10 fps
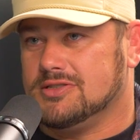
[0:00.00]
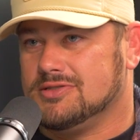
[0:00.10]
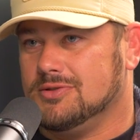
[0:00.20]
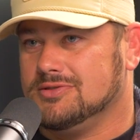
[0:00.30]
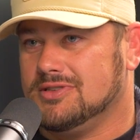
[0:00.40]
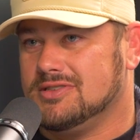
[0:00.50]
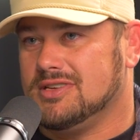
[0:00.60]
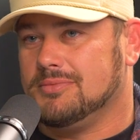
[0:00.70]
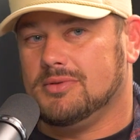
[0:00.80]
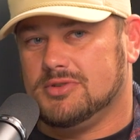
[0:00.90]
hearts and souls
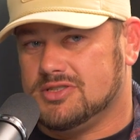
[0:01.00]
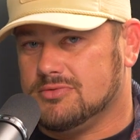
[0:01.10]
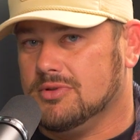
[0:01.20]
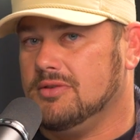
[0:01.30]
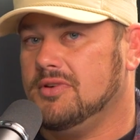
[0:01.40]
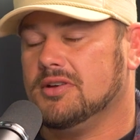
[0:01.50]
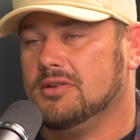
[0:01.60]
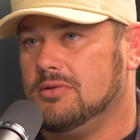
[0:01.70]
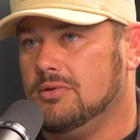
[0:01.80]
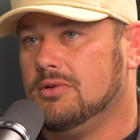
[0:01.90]
into something, which is really
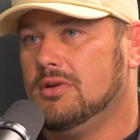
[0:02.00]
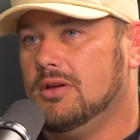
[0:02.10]
fucking cool.